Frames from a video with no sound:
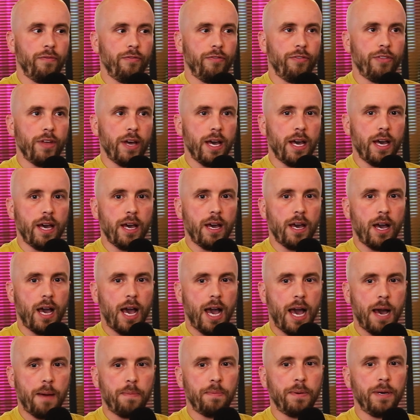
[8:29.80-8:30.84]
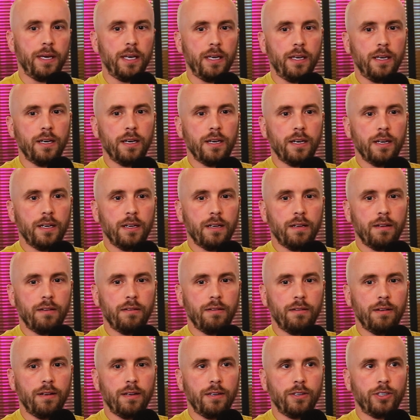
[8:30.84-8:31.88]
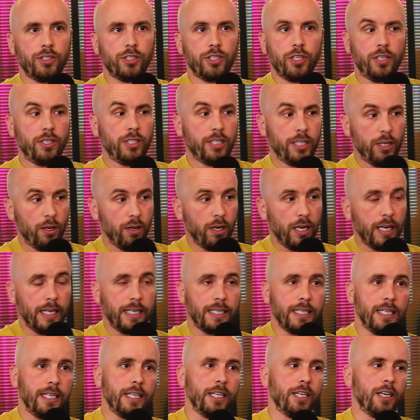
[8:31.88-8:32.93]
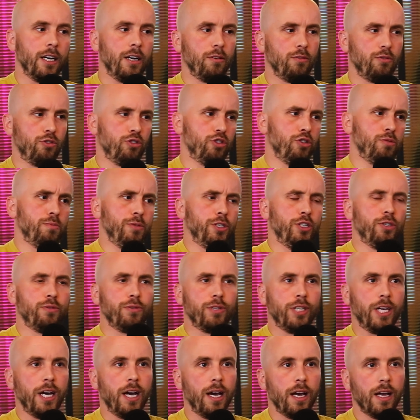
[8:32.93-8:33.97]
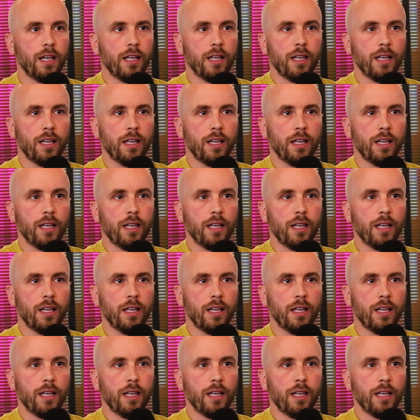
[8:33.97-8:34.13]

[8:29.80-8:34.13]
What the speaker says: they're happy to sit on LinkedIn and go, shouldn't be doing that.